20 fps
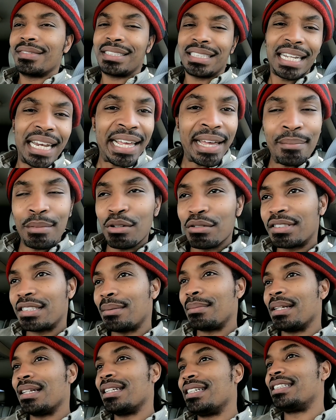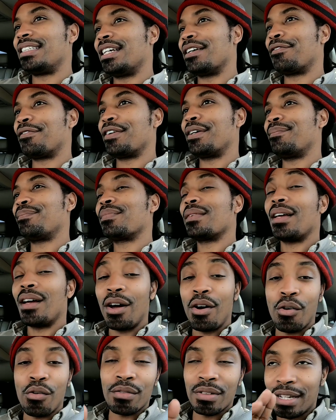Today I'm doing something a little different.
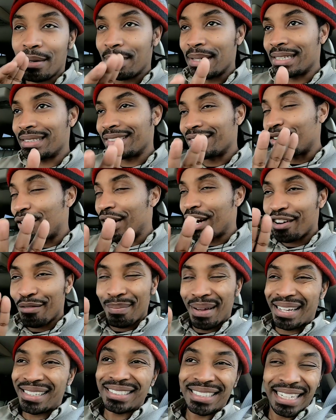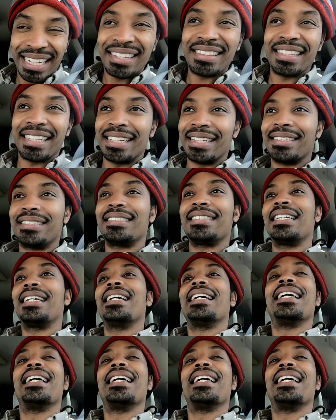Oh, let me start off by saying this.